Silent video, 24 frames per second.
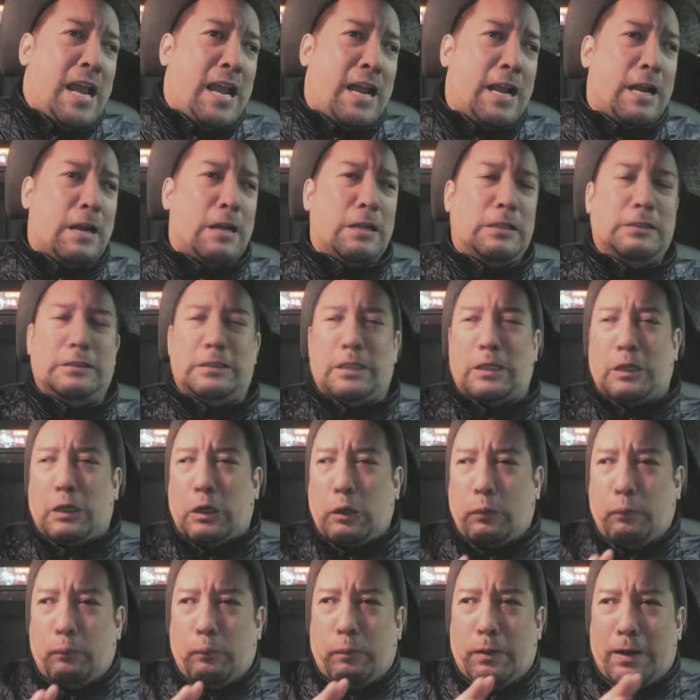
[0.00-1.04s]
He does a
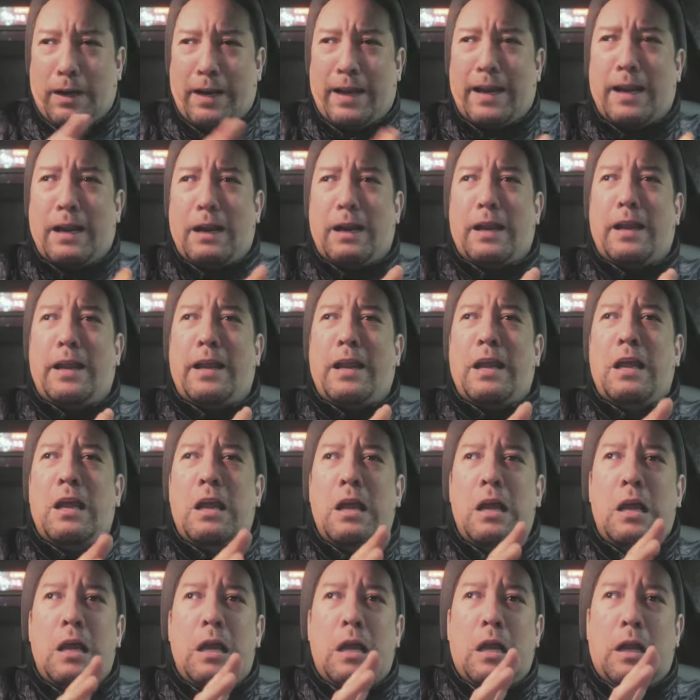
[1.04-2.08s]
completely
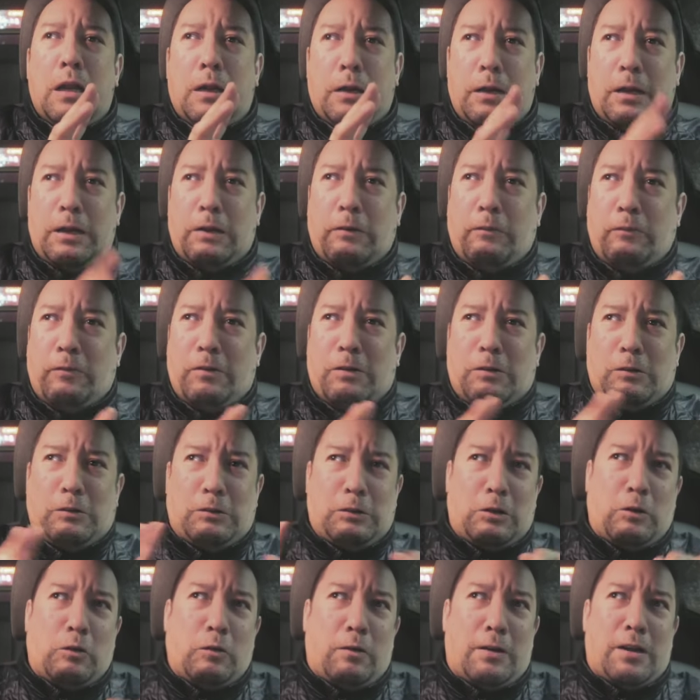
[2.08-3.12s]
different
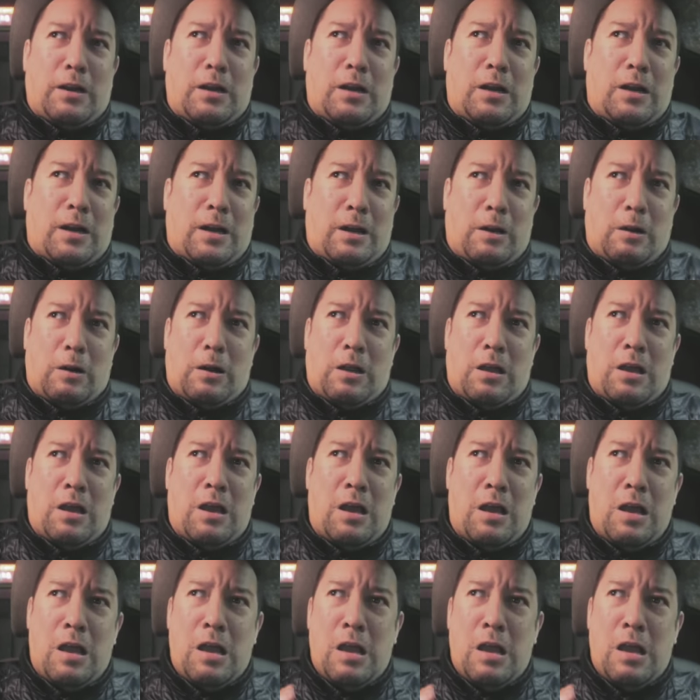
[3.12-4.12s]
Joker than the